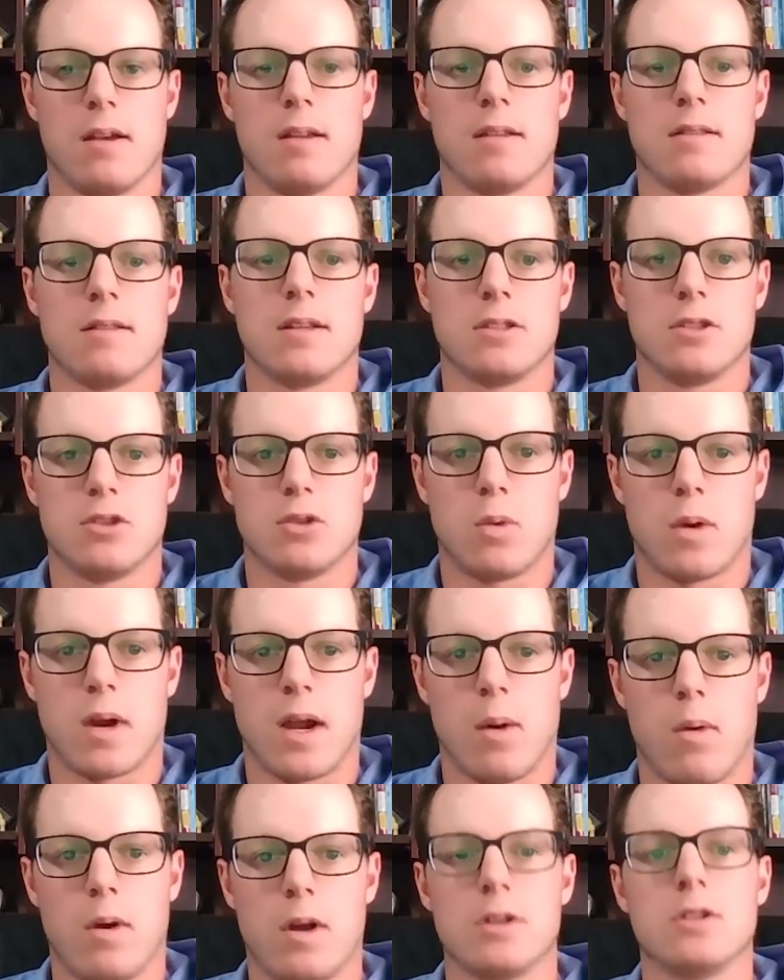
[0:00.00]
This is what I
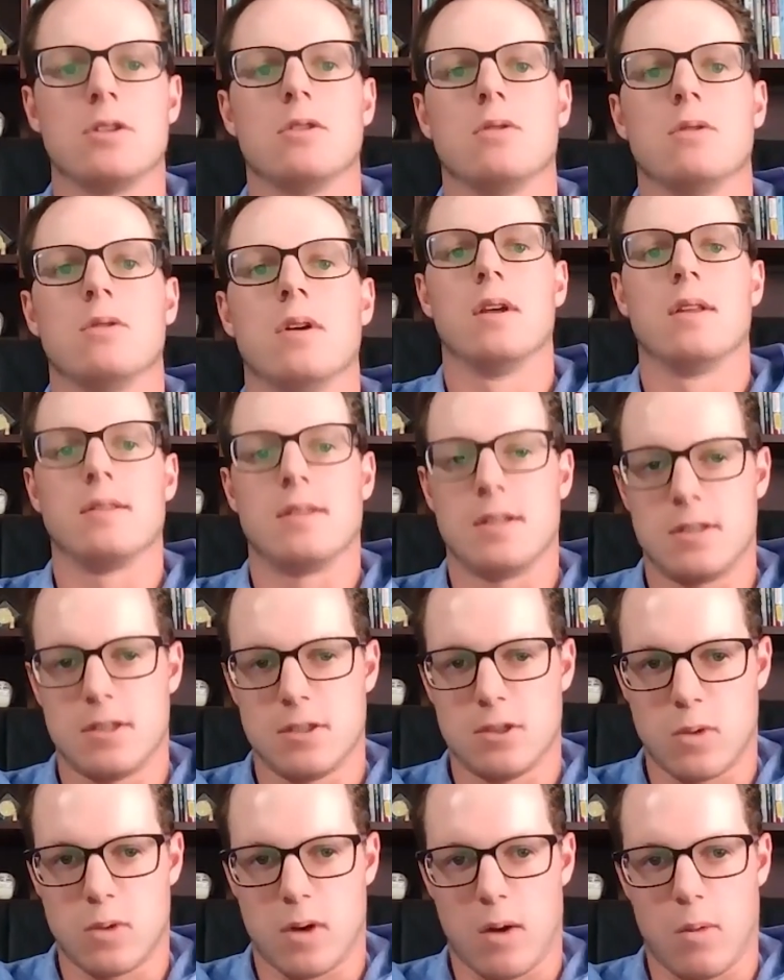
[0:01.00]
want to do. This
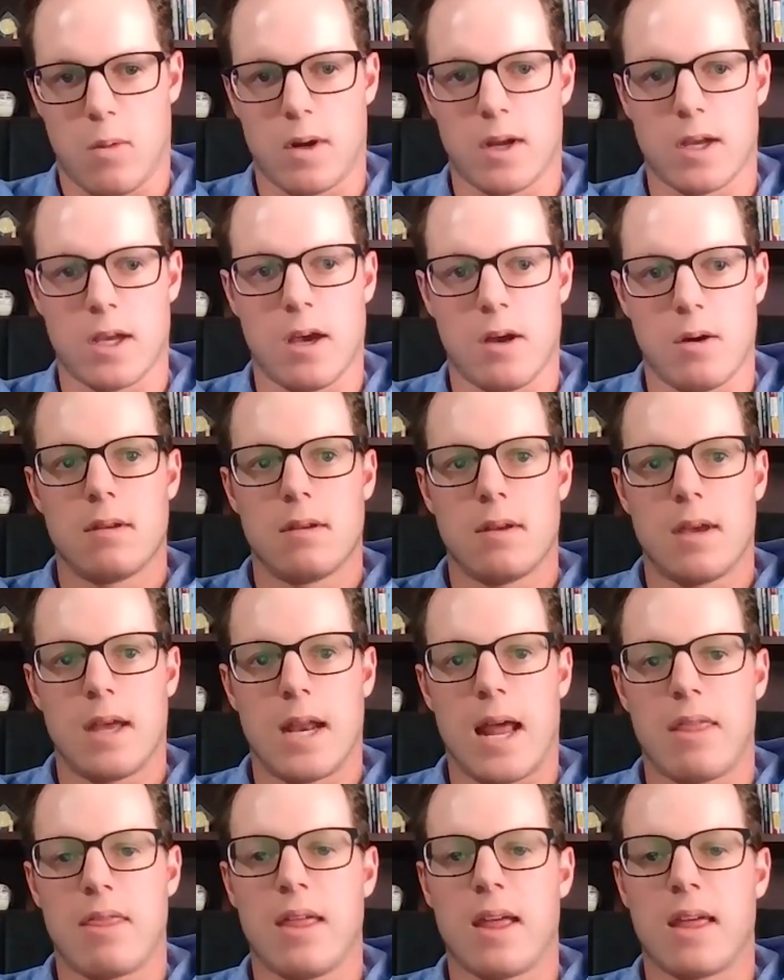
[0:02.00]
is where I want to go. And
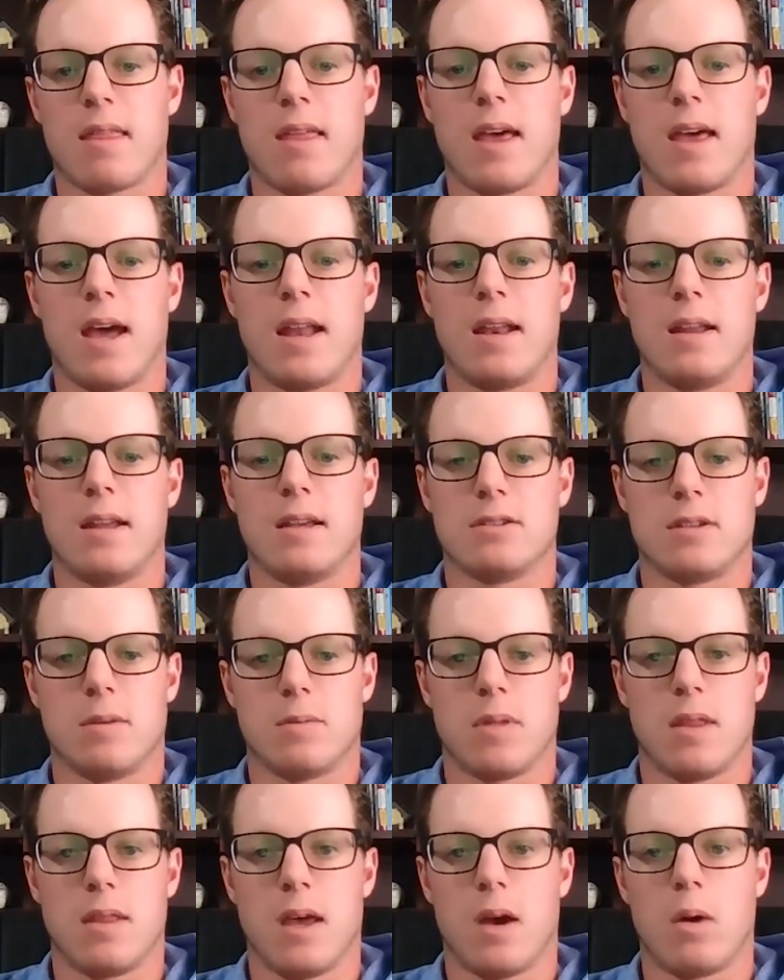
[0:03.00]
I think that is
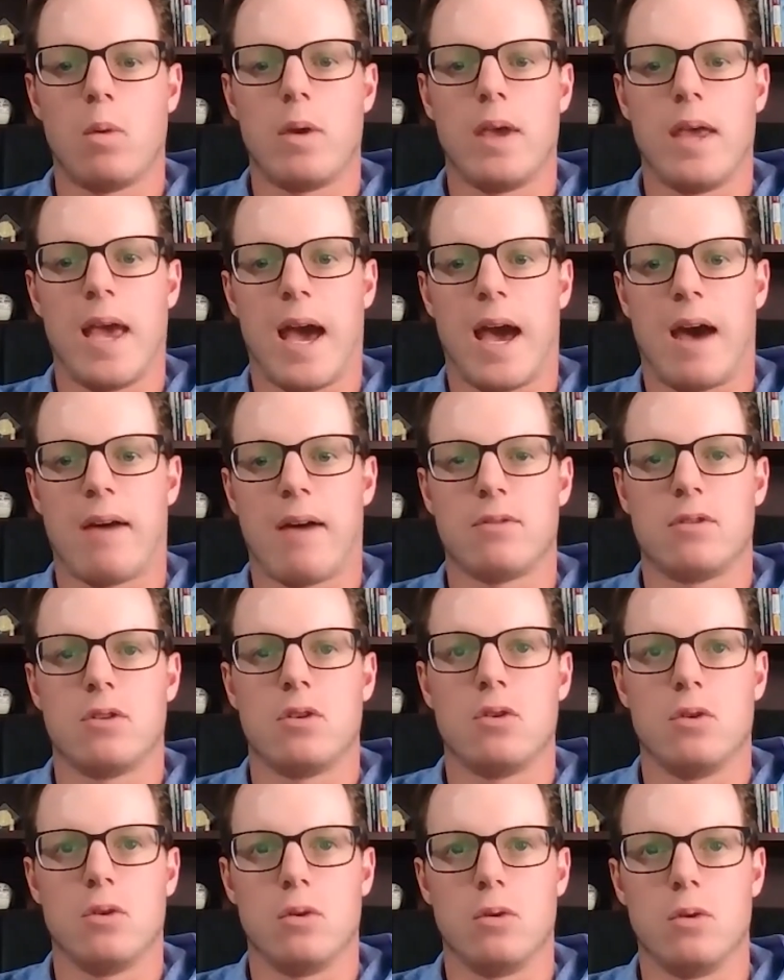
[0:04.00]
something that we have
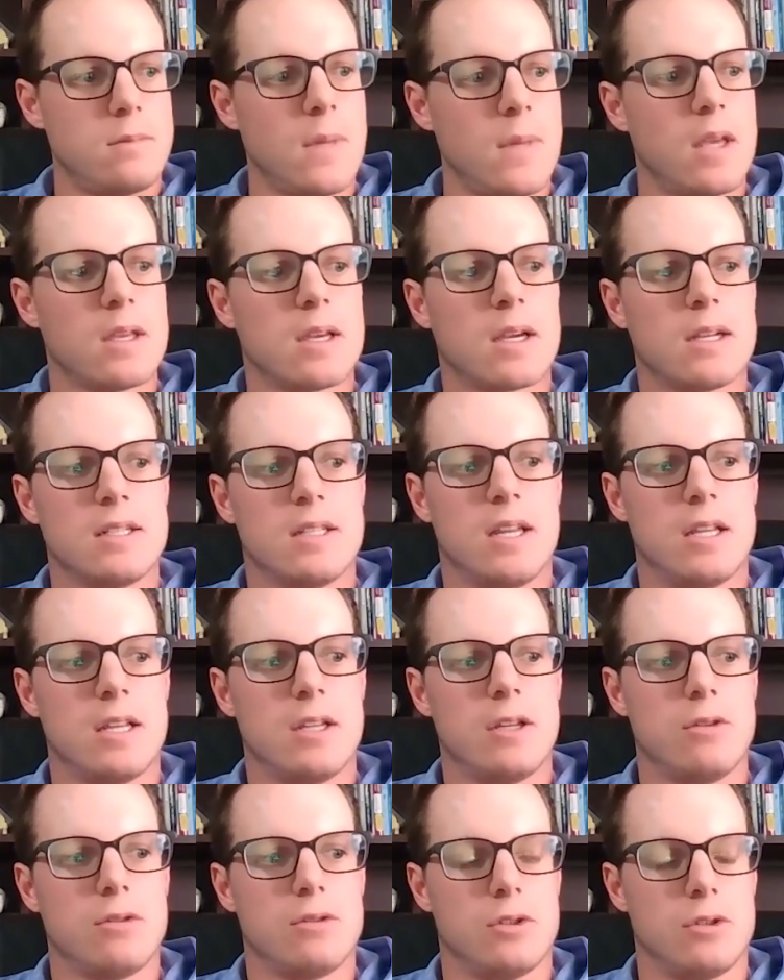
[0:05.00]
to
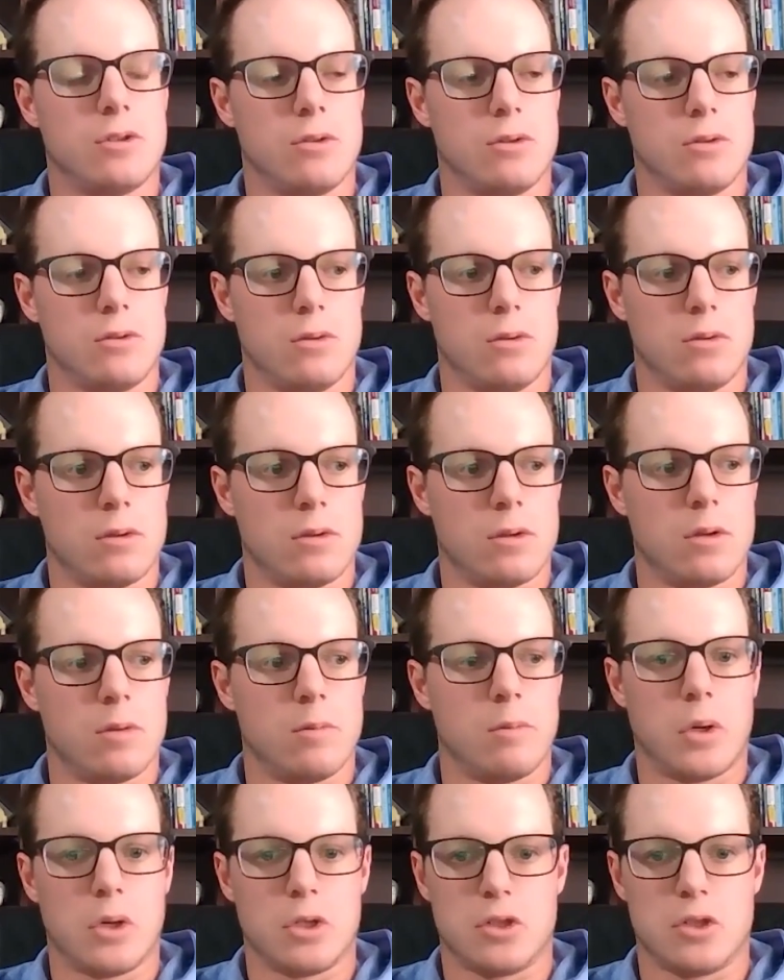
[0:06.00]
continue to
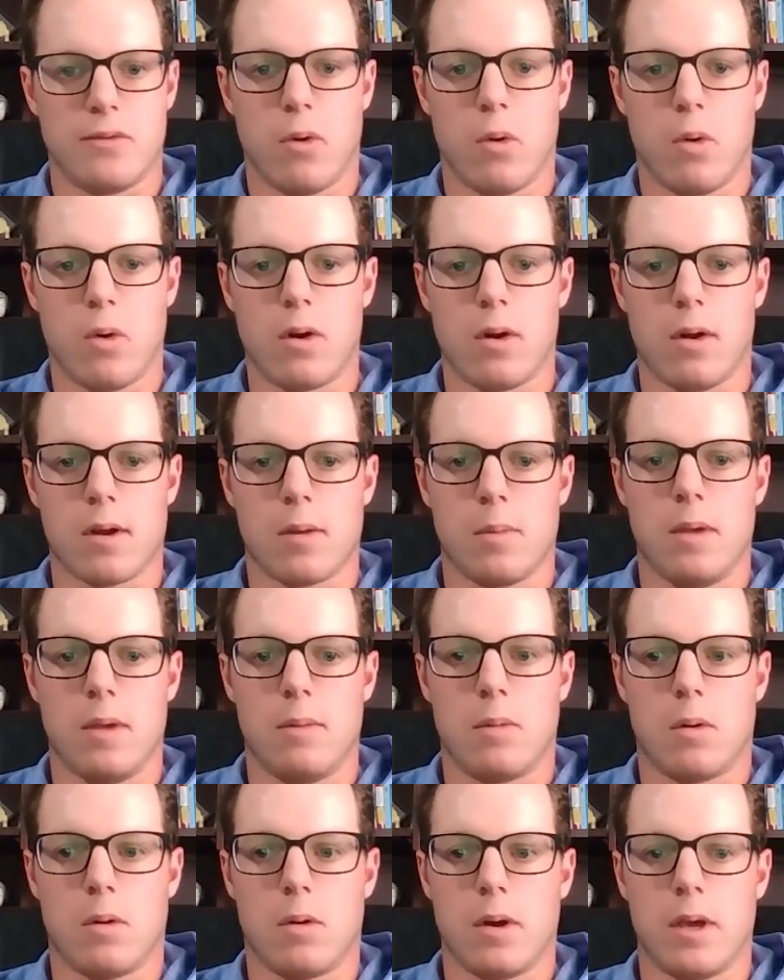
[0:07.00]
push forward on
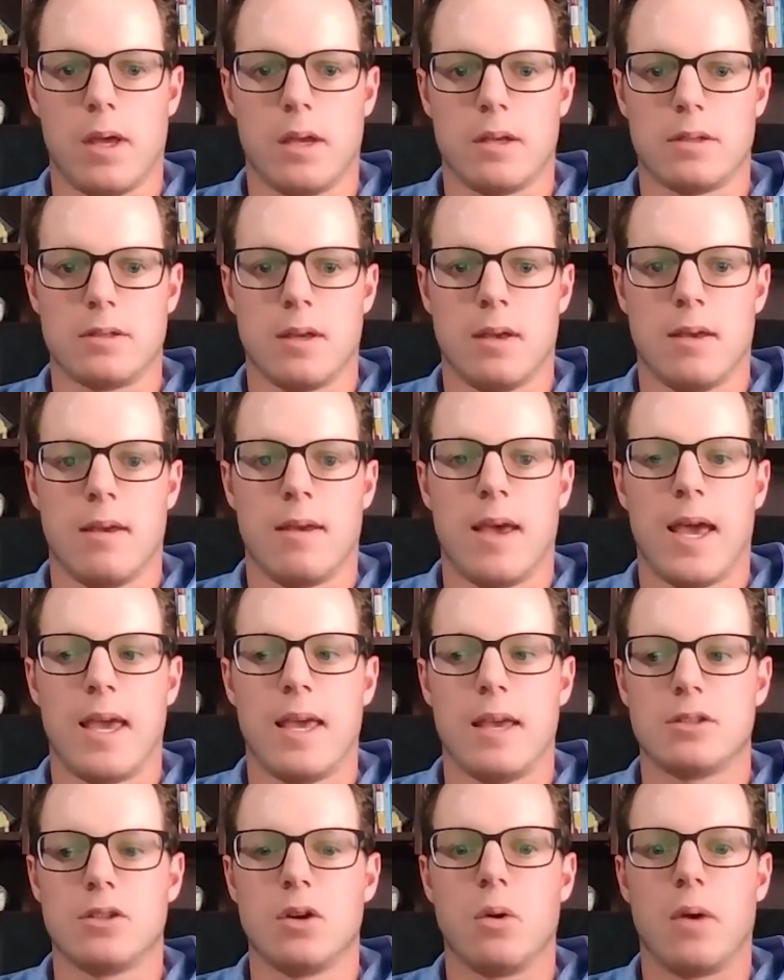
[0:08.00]
people is, hey,
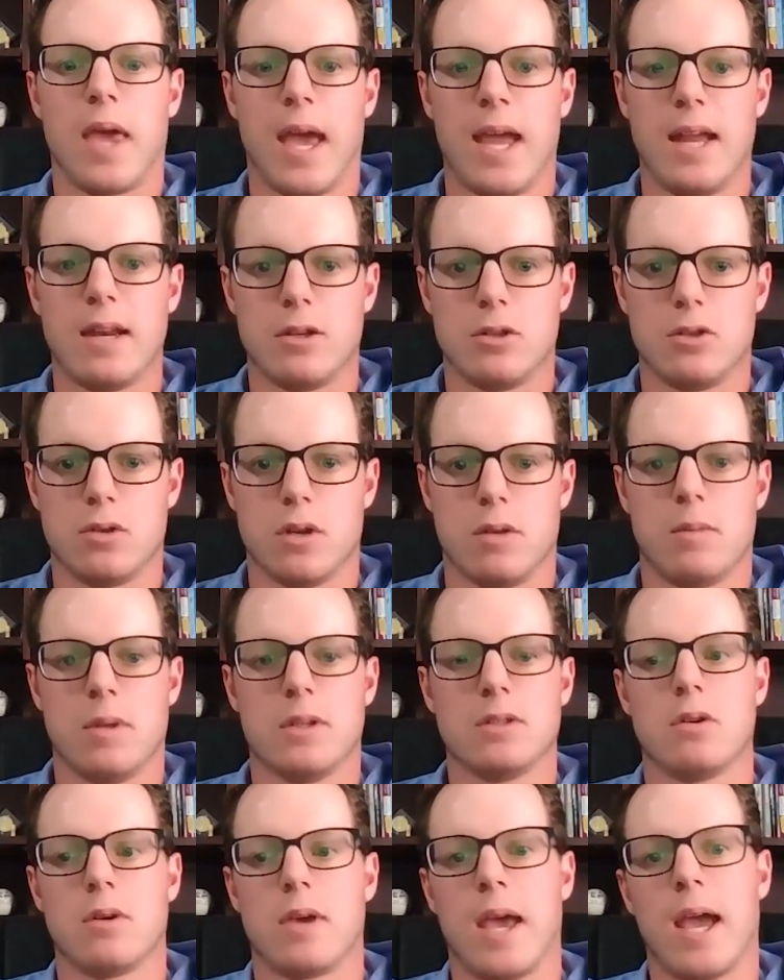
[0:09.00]
it's okay to dream. It's
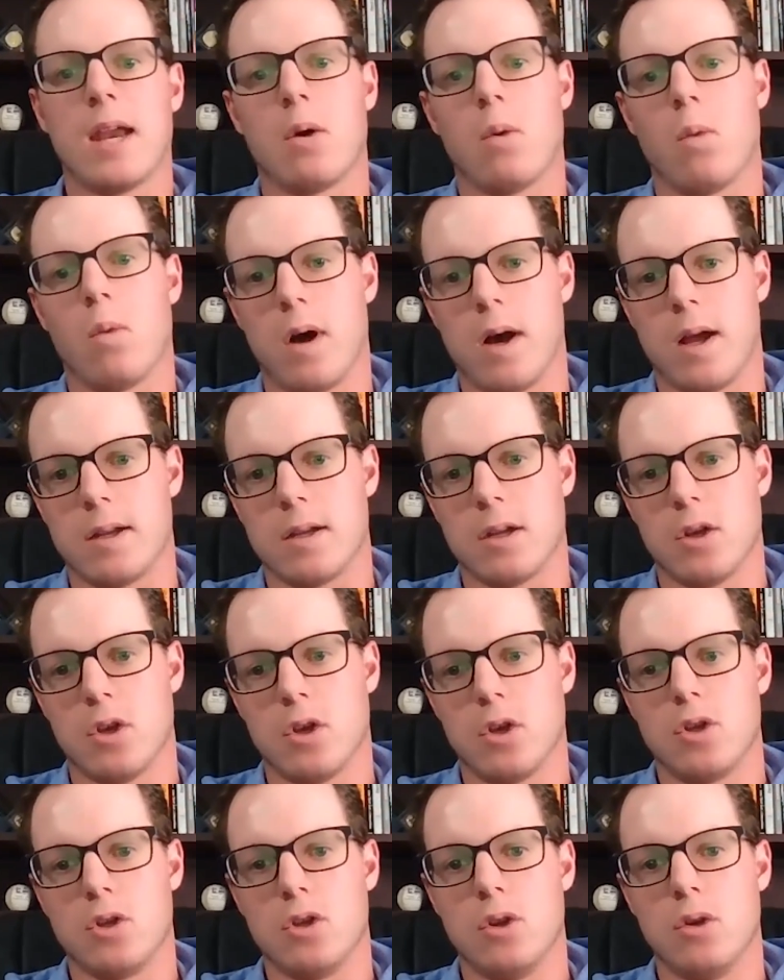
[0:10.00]
okay to want
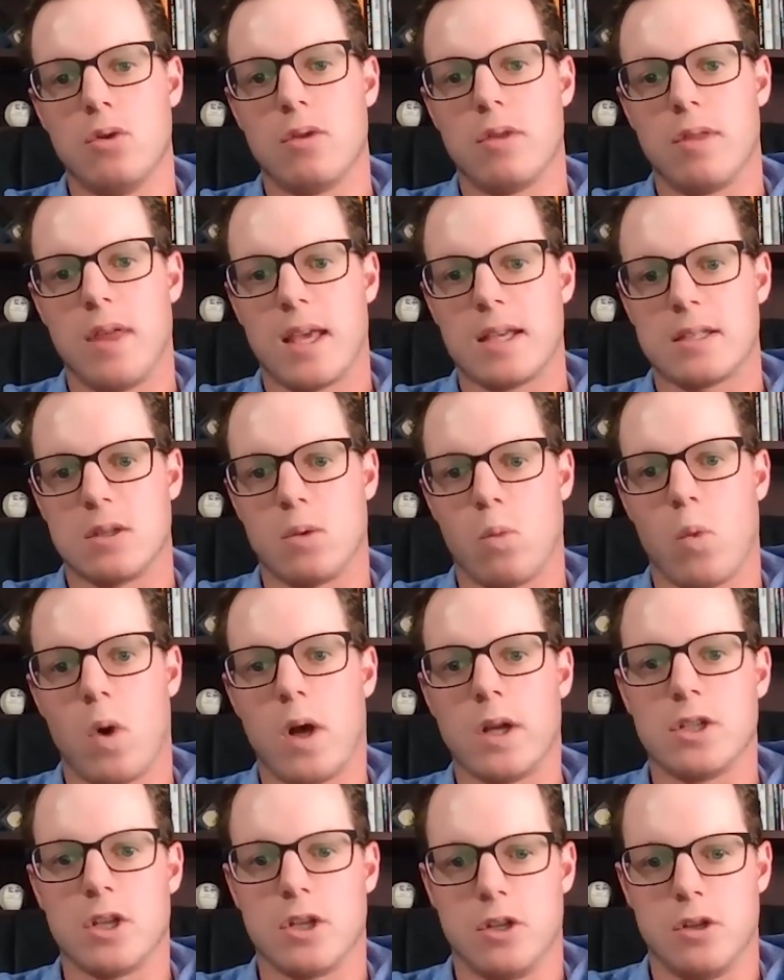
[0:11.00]
new things and want
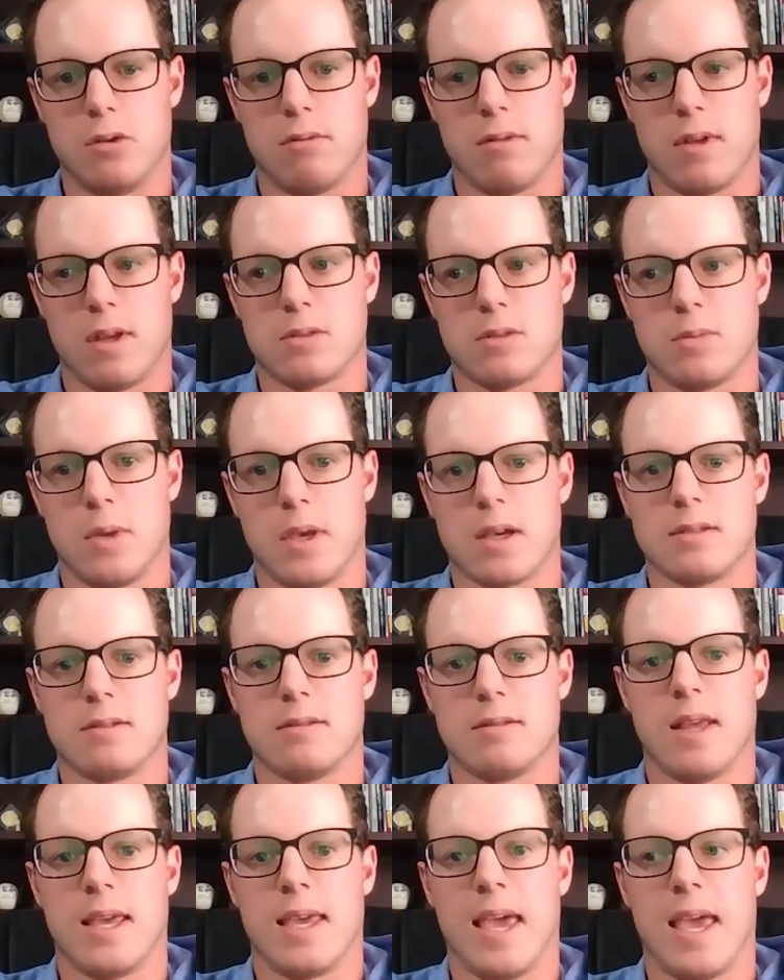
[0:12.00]
to do things because
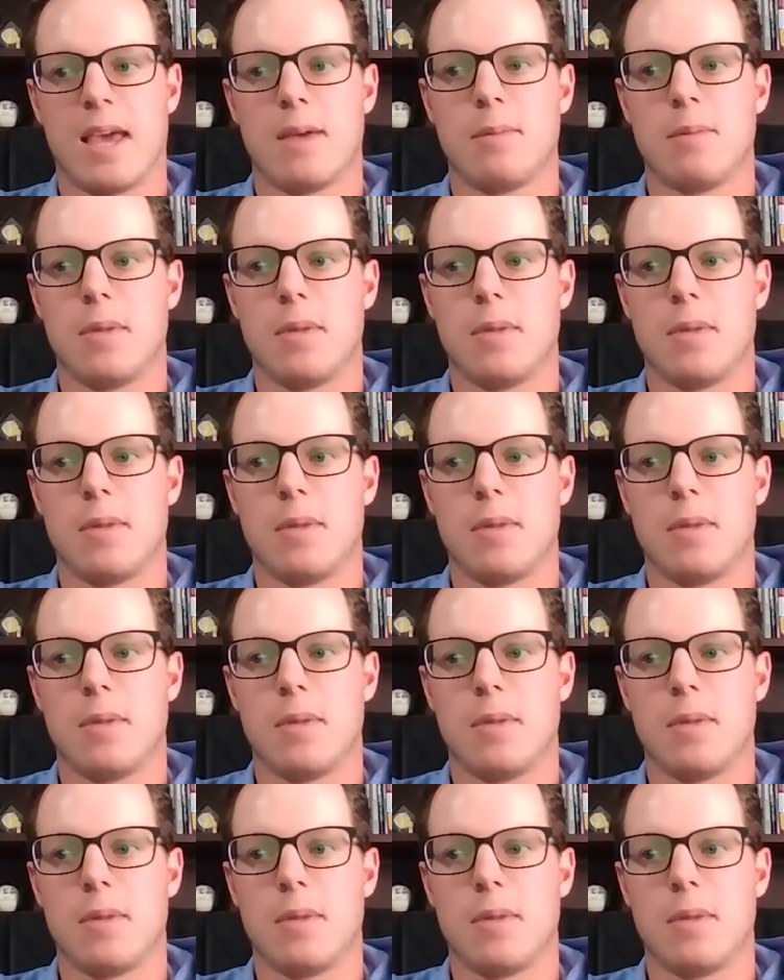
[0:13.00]
they can be